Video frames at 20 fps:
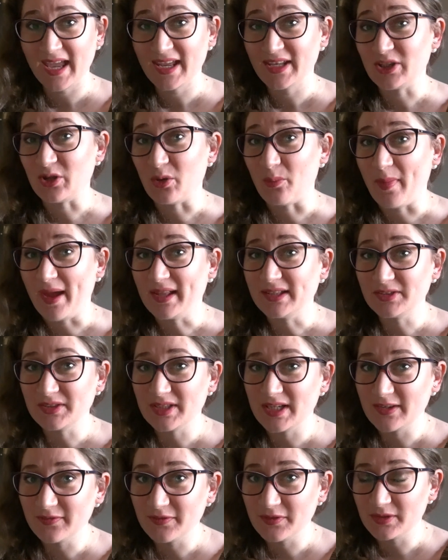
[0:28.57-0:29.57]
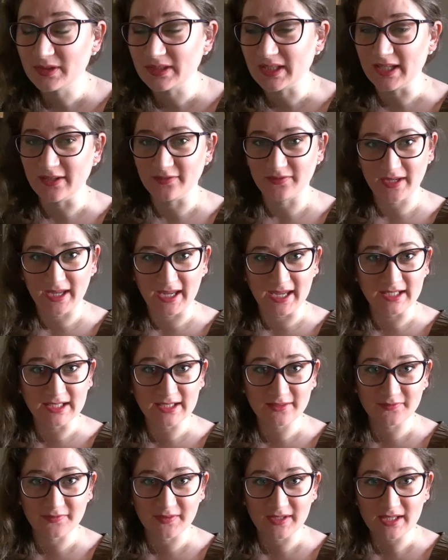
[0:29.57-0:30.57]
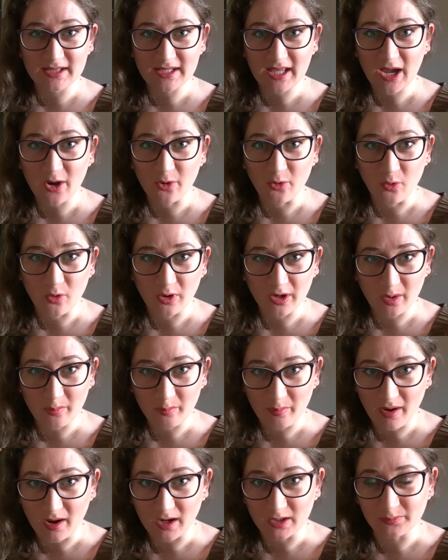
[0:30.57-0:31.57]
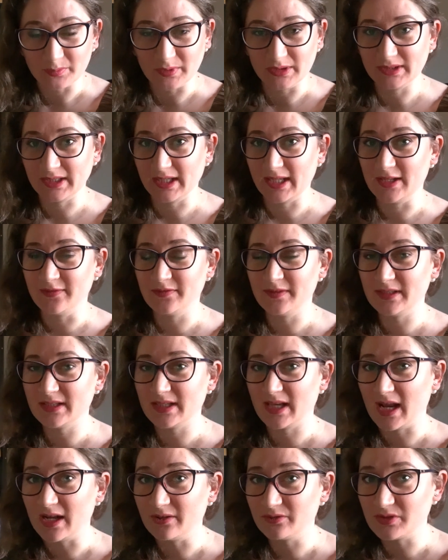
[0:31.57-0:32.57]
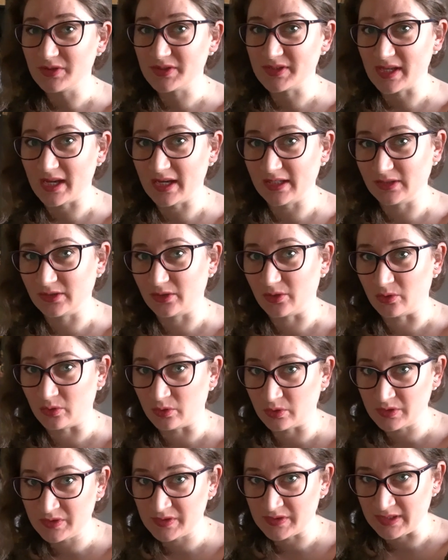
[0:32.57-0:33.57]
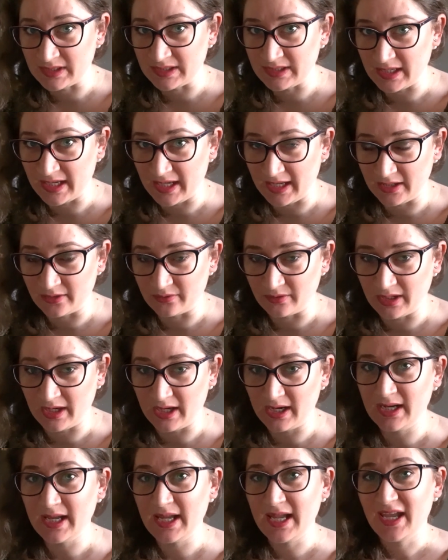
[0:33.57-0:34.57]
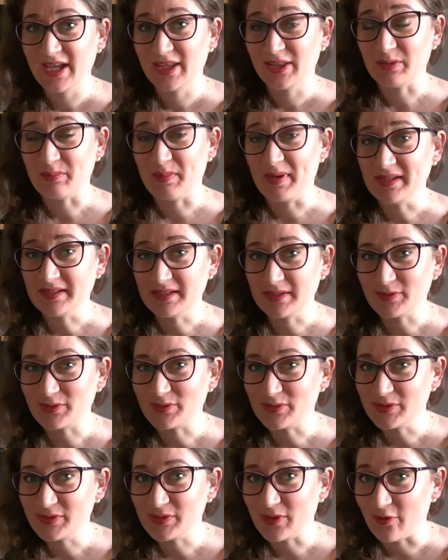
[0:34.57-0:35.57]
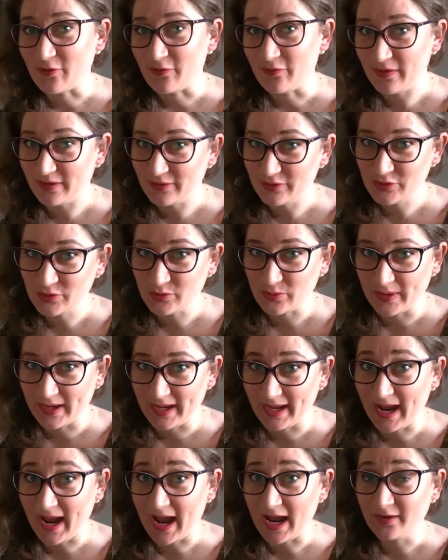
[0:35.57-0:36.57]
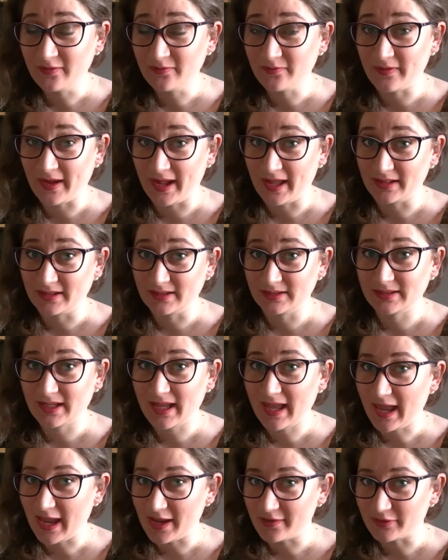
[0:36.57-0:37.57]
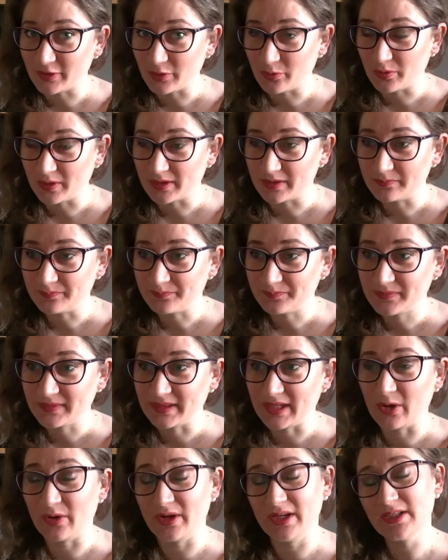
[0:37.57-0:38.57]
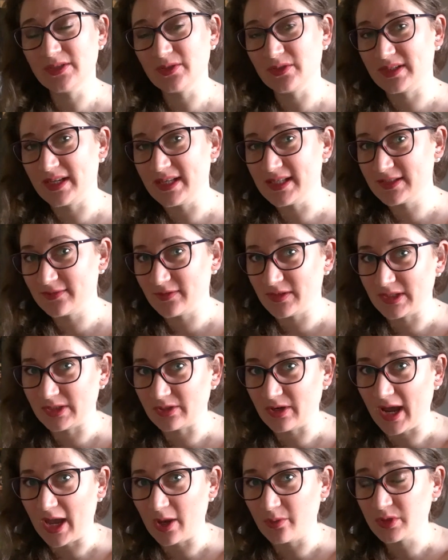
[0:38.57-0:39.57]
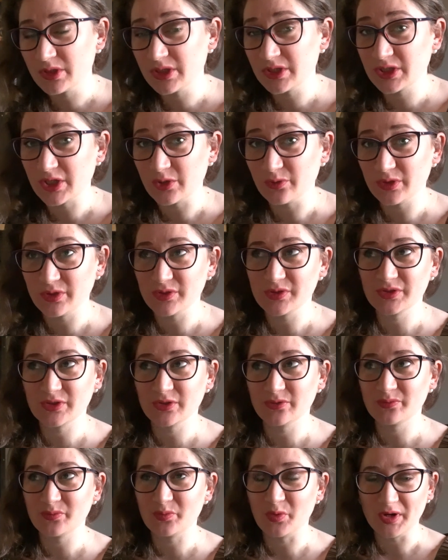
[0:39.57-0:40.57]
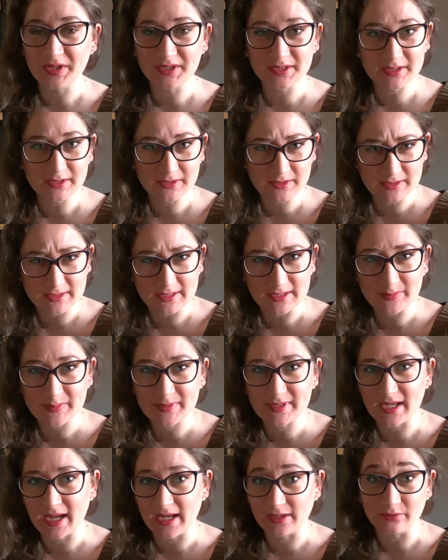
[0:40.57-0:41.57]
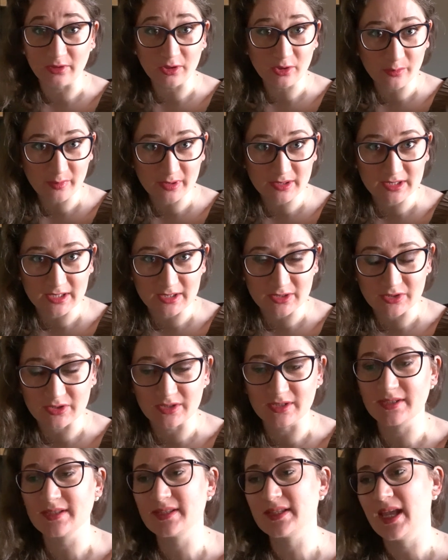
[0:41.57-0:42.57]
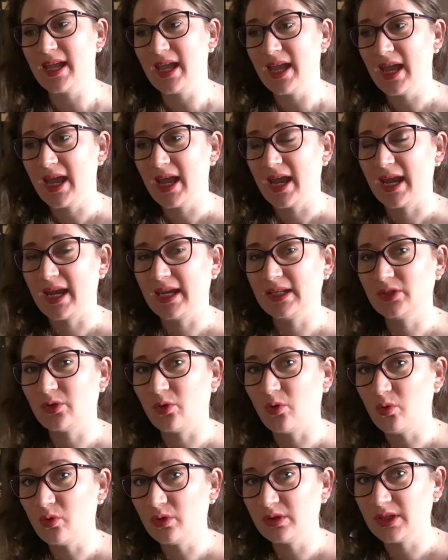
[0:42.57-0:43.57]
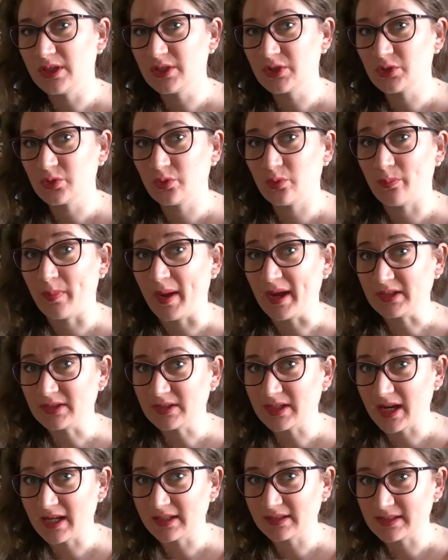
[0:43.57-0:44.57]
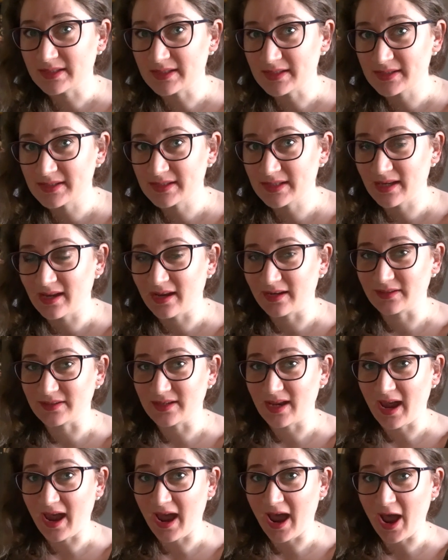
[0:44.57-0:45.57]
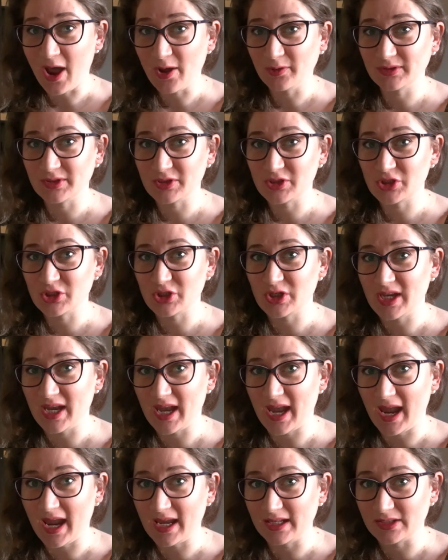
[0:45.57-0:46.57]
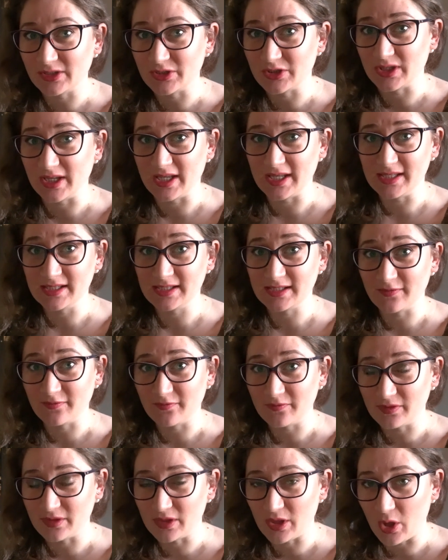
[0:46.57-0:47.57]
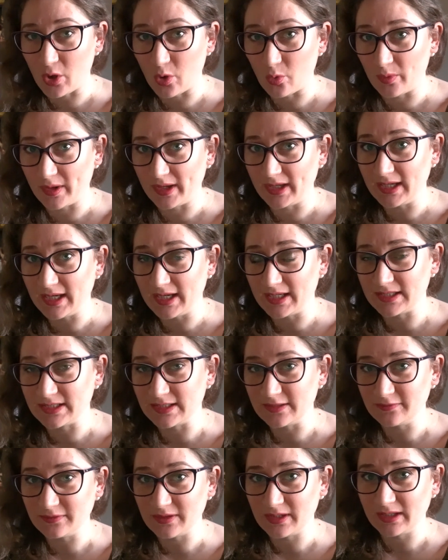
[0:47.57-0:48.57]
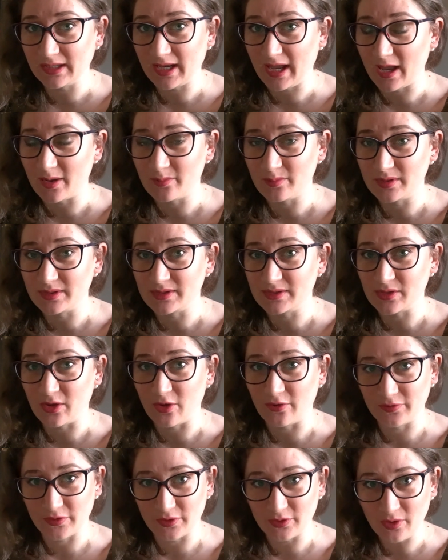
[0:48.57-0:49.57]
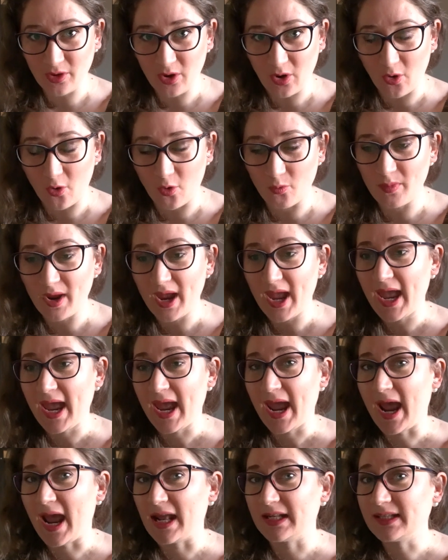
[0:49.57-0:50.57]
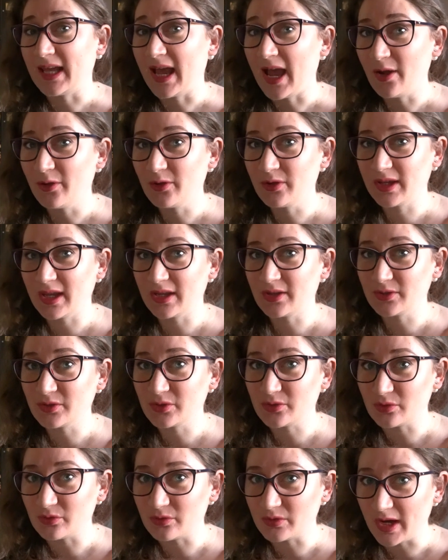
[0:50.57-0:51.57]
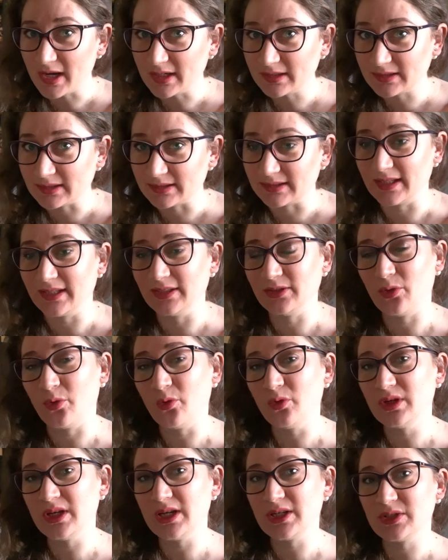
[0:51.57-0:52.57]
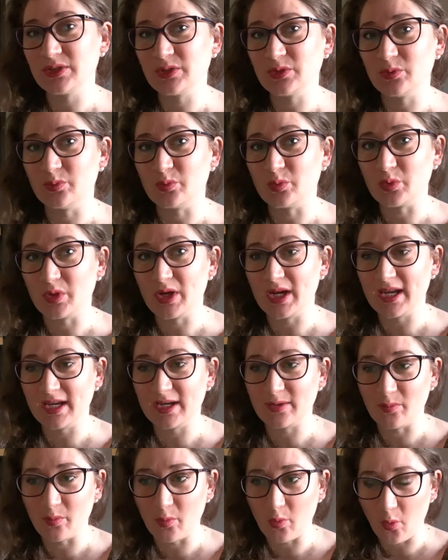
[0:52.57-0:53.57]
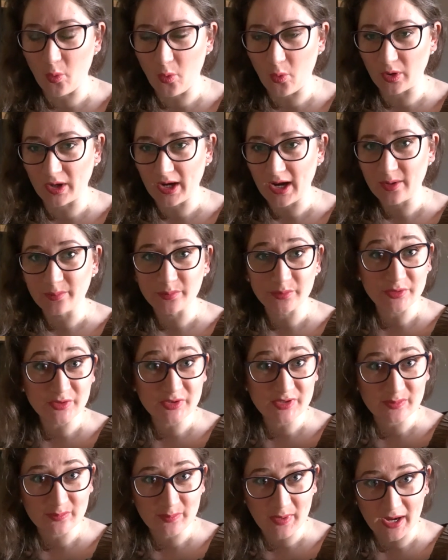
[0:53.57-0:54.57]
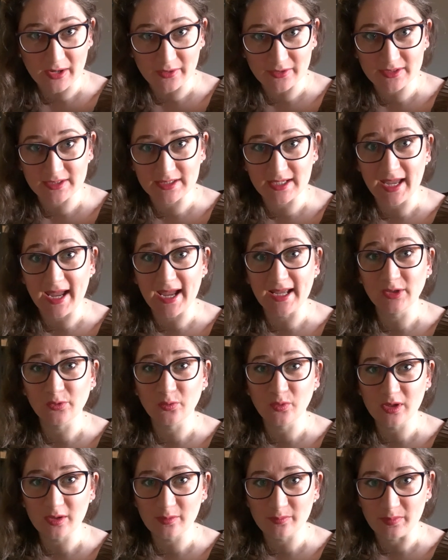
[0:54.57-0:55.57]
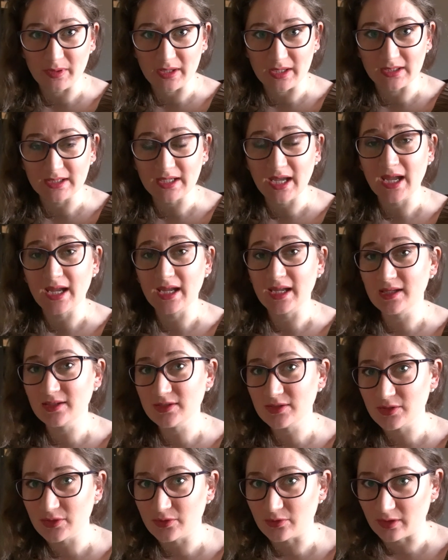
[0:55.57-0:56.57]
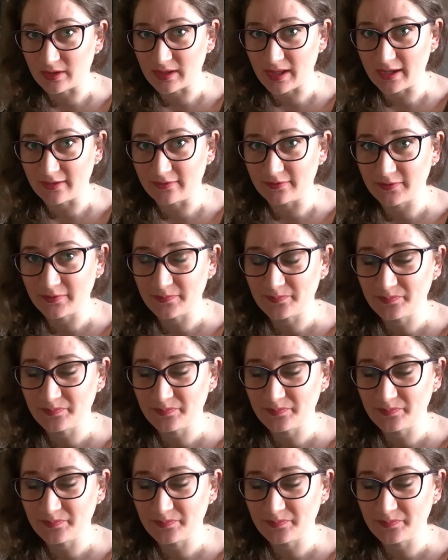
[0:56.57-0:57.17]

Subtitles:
No matter if you live in a villa or apartment, if in the countryside or city area, the basic rules of Feng Shui are valid everywhere. Now, in today's video, I wish to share with you some practical tips and recommendations in order to better understand how the Qi energy is flowing in different ambients of your home and how you can correct it in order to bring more prosperity and well-being into your life.